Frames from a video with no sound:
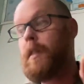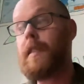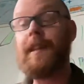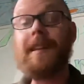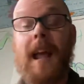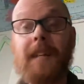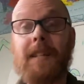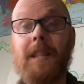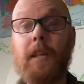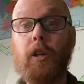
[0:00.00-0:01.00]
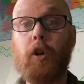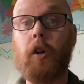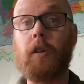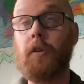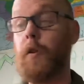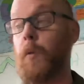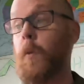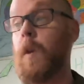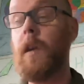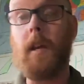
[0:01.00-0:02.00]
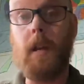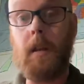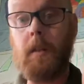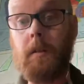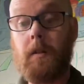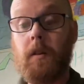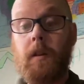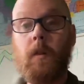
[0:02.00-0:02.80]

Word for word: The next thing you're going to do is,